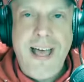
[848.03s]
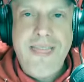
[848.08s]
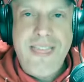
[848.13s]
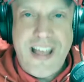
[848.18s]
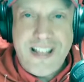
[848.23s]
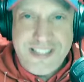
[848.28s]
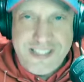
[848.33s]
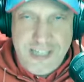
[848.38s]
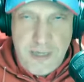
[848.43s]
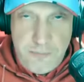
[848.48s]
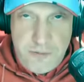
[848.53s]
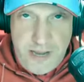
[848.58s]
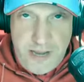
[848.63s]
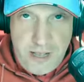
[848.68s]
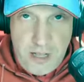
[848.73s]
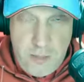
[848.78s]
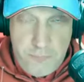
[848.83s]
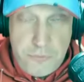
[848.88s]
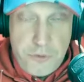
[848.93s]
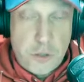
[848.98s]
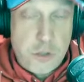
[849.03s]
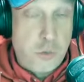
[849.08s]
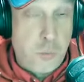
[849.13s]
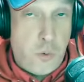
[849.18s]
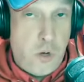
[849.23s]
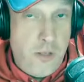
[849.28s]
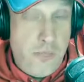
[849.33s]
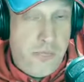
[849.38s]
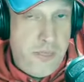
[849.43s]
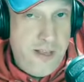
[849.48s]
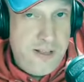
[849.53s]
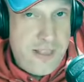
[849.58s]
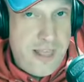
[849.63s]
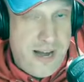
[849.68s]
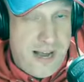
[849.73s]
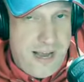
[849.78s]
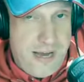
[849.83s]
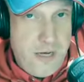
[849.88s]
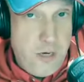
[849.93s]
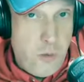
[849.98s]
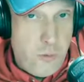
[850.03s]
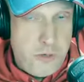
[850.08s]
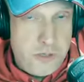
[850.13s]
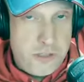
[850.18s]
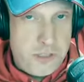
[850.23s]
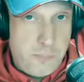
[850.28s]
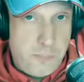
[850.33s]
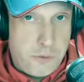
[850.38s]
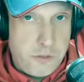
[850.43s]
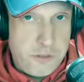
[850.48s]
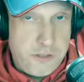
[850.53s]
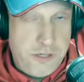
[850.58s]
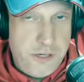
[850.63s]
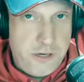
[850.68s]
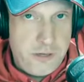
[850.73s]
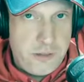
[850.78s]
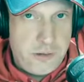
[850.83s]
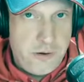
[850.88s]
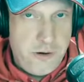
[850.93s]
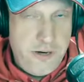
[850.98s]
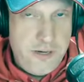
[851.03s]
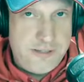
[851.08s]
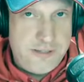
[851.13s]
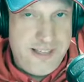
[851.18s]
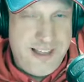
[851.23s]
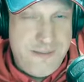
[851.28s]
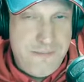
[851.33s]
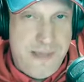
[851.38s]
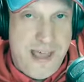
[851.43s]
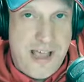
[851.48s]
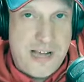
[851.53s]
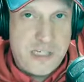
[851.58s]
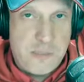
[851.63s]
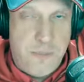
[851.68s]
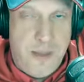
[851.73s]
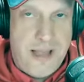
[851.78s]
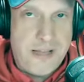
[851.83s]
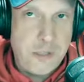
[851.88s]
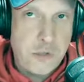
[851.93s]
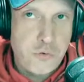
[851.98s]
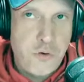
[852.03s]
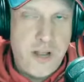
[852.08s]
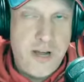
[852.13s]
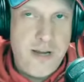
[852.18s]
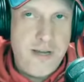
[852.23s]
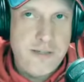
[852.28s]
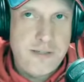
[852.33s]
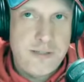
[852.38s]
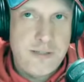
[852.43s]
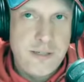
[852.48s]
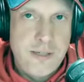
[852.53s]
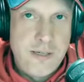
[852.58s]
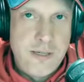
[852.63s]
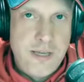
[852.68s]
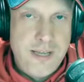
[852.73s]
That seemed to help. There's one thing that I noticed in particular is that Max Pacioretty's